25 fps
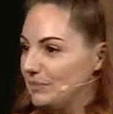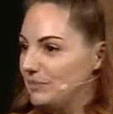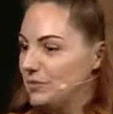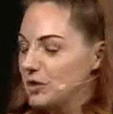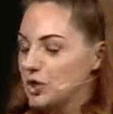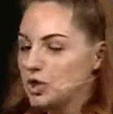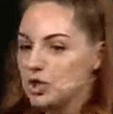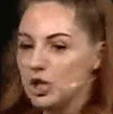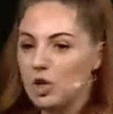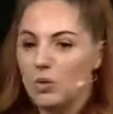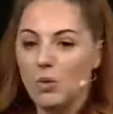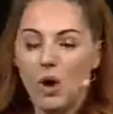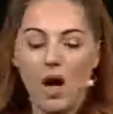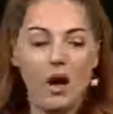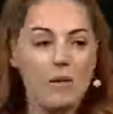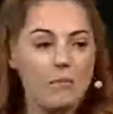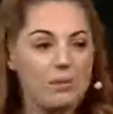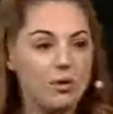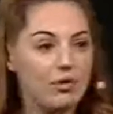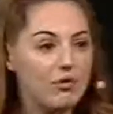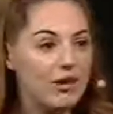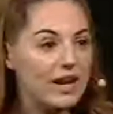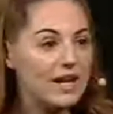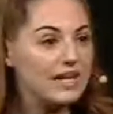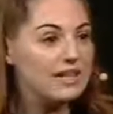So
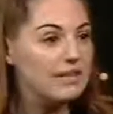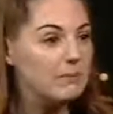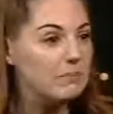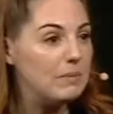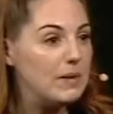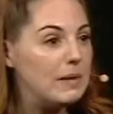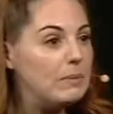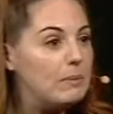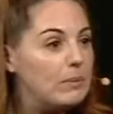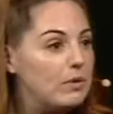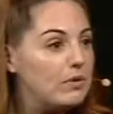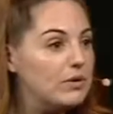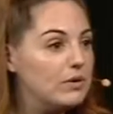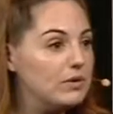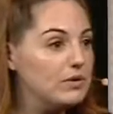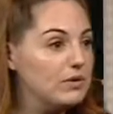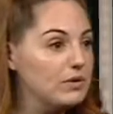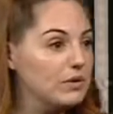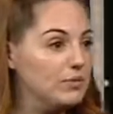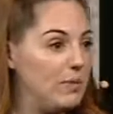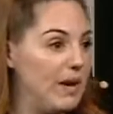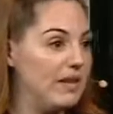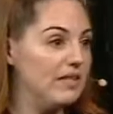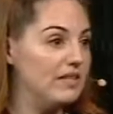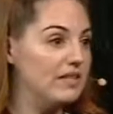upgrade the people that you
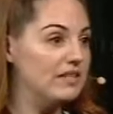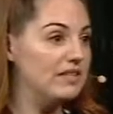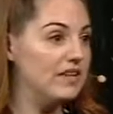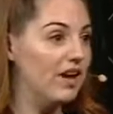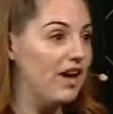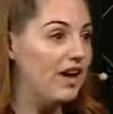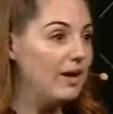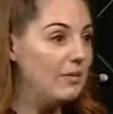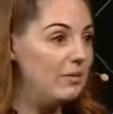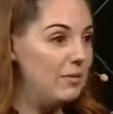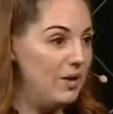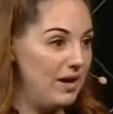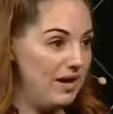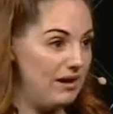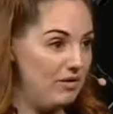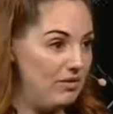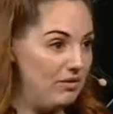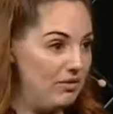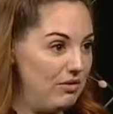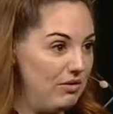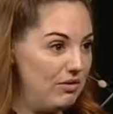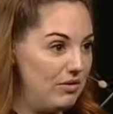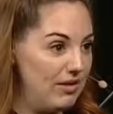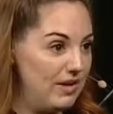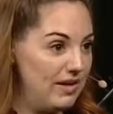spend the time
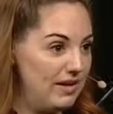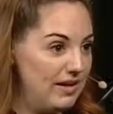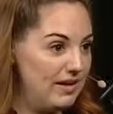with.